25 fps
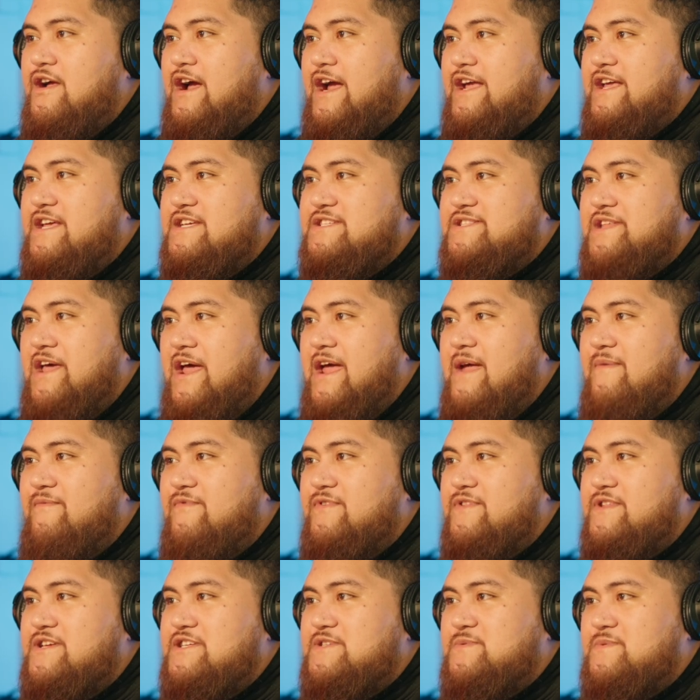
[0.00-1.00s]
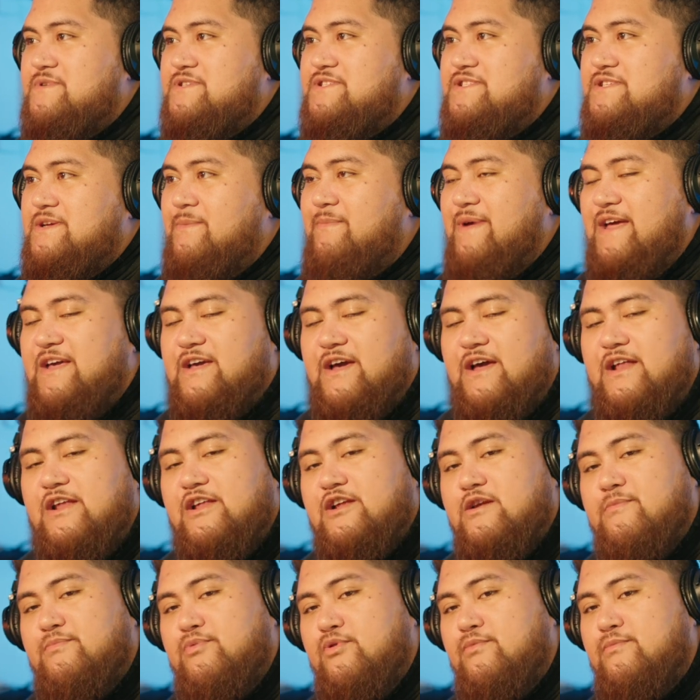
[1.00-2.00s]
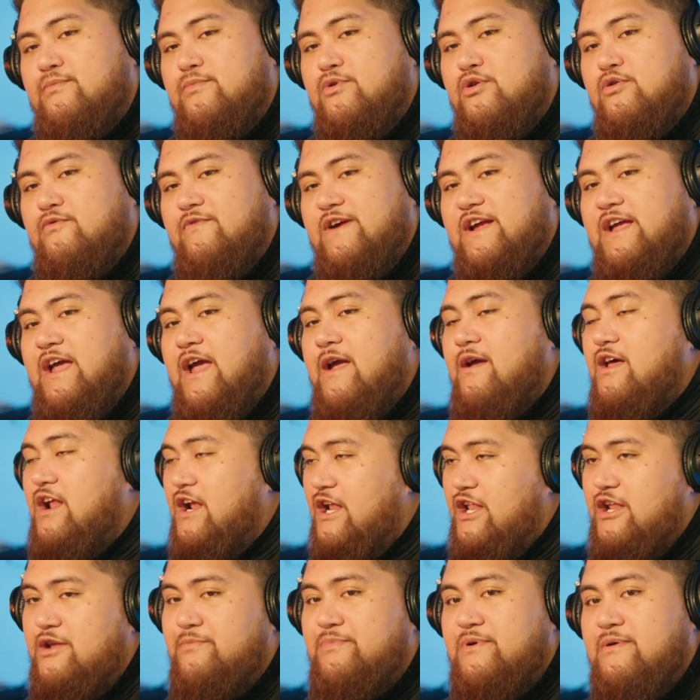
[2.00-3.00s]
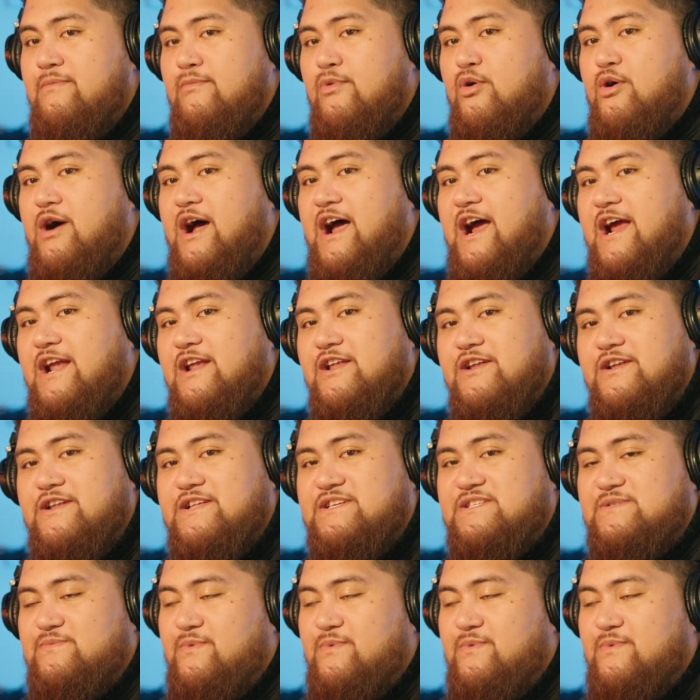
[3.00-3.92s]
I guess the aim for this was to make it a little bit more reggae, a little bit more island as